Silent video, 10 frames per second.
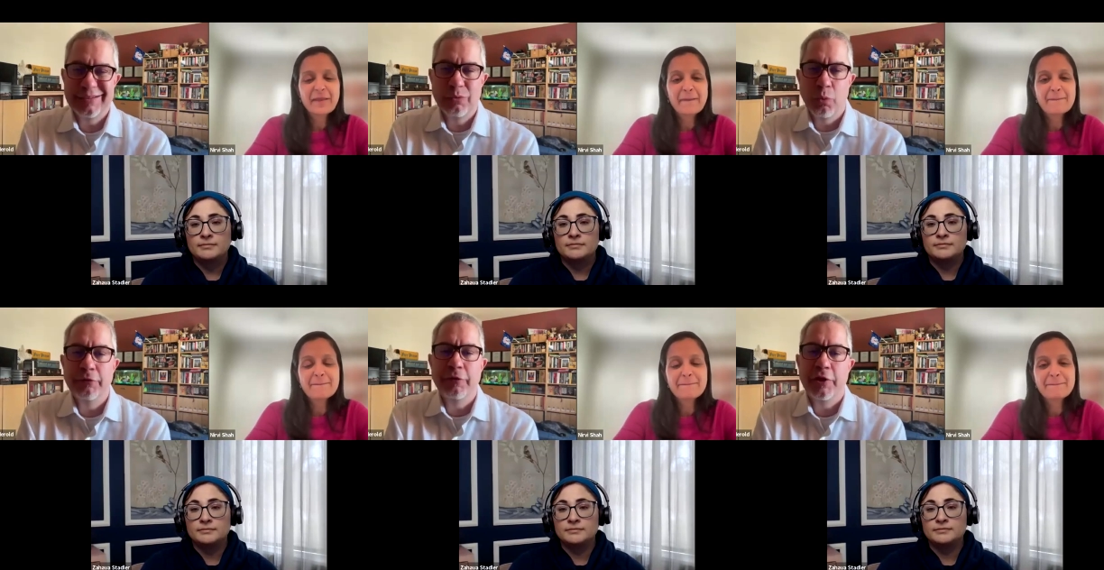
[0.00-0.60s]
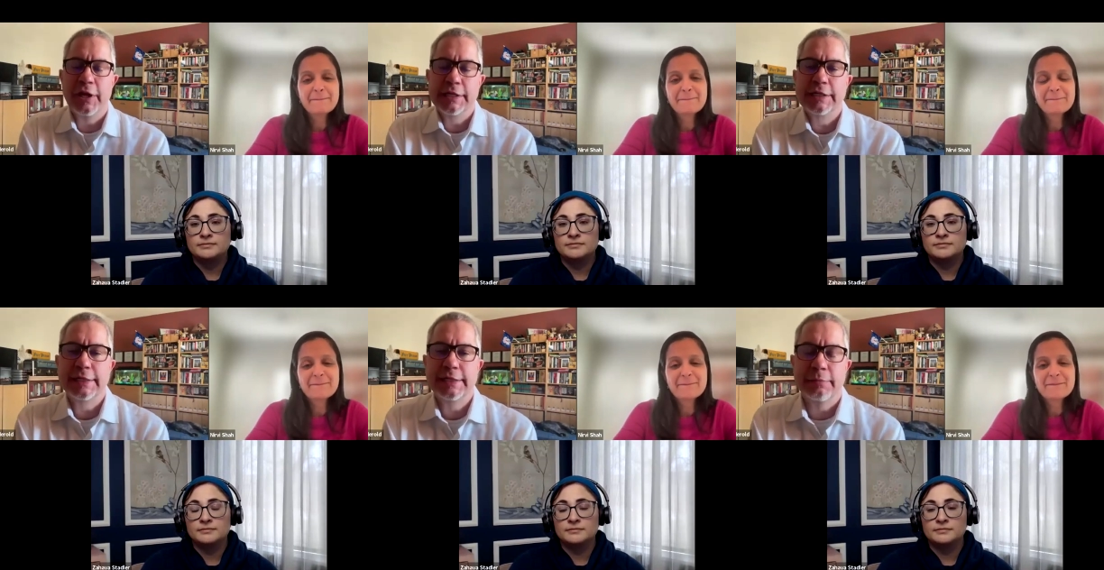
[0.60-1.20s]
Speaker 1: one of the things
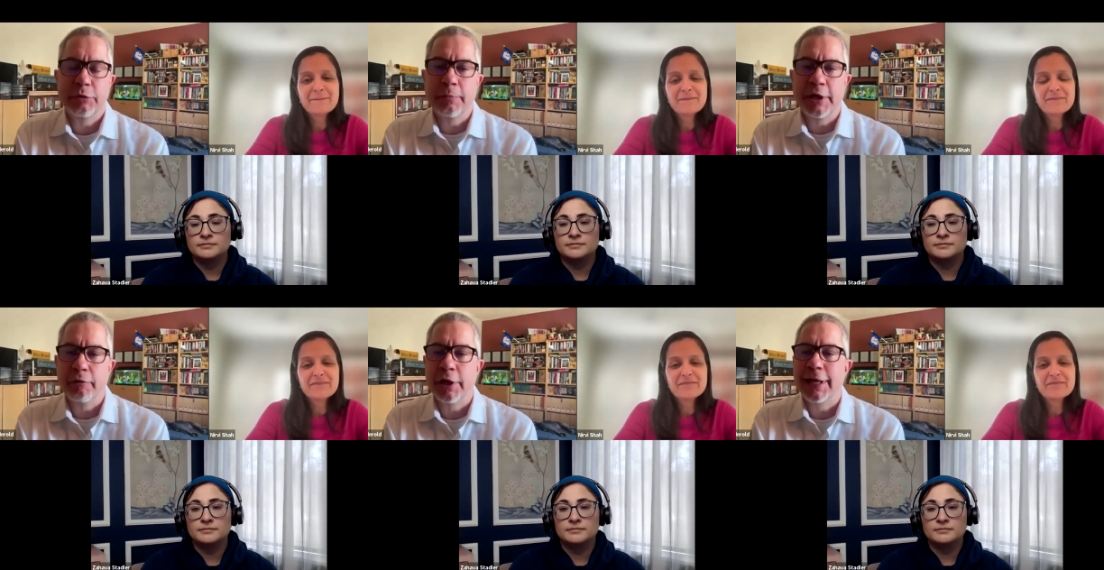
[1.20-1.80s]
that suburbia really